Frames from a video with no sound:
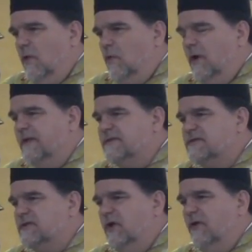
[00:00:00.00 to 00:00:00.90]

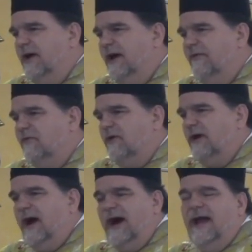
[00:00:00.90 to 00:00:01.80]

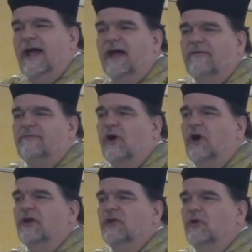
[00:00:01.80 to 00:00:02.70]
whatsoever I have
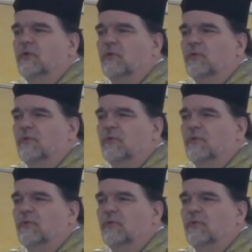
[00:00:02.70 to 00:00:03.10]
taught you.